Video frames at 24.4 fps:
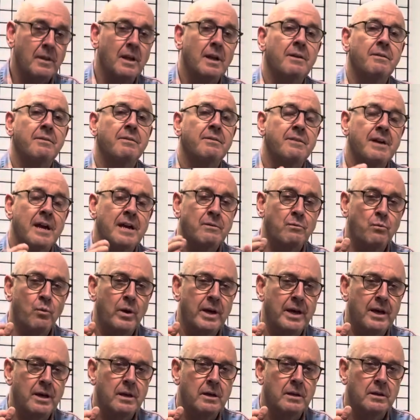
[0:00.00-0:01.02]
than
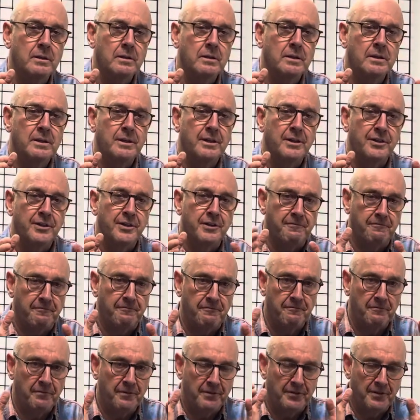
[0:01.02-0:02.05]
will the
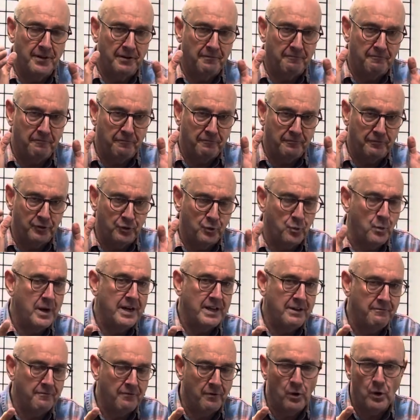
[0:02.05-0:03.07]

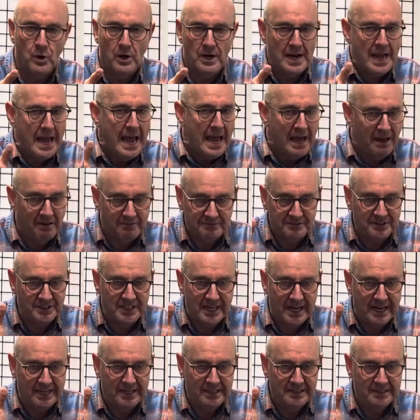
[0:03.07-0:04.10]
24.5,
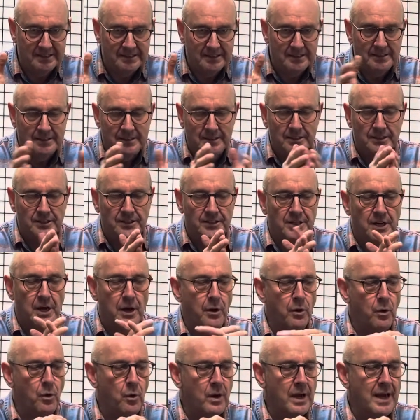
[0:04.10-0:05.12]
say.
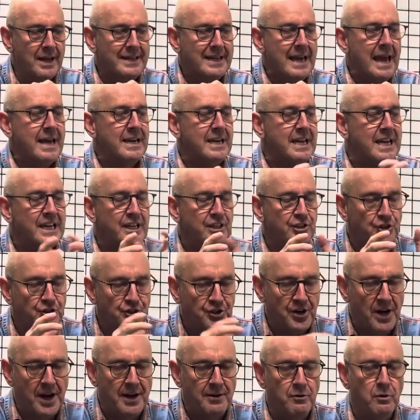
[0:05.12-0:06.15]
So again, in
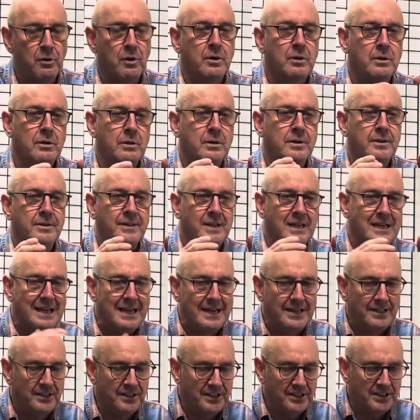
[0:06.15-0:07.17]
general, the
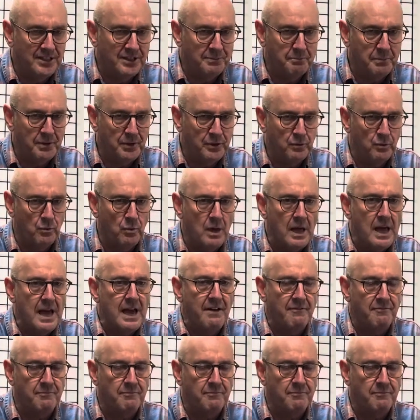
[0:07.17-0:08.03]
ladies' boot will have